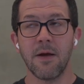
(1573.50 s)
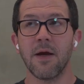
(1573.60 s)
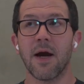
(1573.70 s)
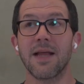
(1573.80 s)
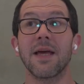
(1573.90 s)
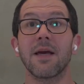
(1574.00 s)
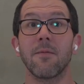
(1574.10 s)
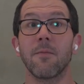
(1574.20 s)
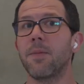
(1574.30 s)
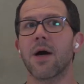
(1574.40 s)
I think
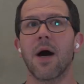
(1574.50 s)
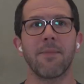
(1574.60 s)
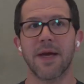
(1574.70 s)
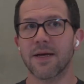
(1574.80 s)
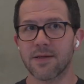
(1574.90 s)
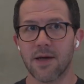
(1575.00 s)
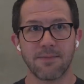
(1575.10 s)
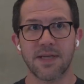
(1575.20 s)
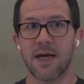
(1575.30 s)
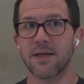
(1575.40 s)
becoming a
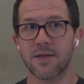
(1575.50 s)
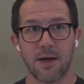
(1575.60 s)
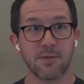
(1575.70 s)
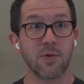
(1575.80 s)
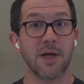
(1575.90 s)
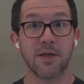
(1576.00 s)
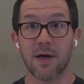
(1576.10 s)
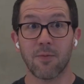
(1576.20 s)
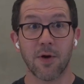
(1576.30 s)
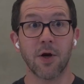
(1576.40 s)
top 10, top 20,
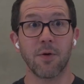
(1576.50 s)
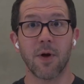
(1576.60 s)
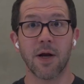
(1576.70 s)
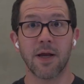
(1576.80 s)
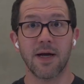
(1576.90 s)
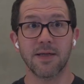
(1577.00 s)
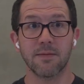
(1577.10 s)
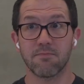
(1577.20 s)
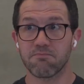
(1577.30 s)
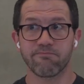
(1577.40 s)
top 100 podcast
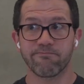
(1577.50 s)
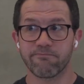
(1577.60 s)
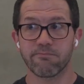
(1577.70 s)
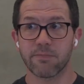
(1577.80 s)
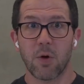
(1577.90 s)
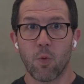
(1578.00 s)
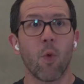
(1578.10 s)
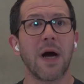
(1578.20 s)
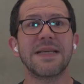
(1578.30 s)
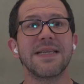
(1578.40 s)

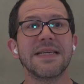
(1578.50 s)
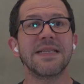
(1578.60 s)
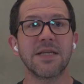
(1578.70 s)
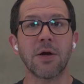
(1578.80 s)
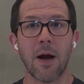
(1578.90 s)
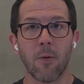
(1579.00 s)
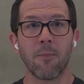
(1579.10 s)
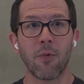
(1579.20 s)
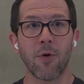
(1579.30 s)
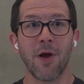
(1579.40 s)
was easier at
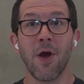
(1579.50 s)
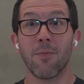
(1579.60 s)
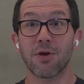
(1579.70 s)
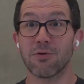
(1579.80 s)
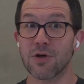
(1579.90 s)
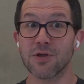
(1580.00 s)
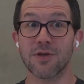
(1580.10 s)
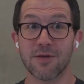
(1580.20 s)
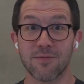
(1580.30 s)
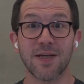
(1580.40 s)
one point, but there's also
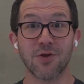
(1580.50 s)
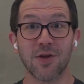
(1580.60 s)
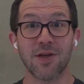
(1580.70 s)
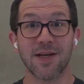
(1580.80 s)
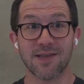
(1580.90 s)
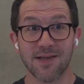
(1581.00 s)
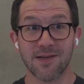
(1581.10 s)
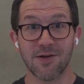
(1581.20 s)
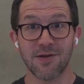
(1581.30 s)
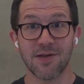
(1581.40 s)
substantially less
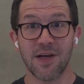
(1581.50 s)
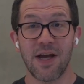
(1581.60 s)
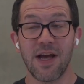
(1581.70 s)
listeners.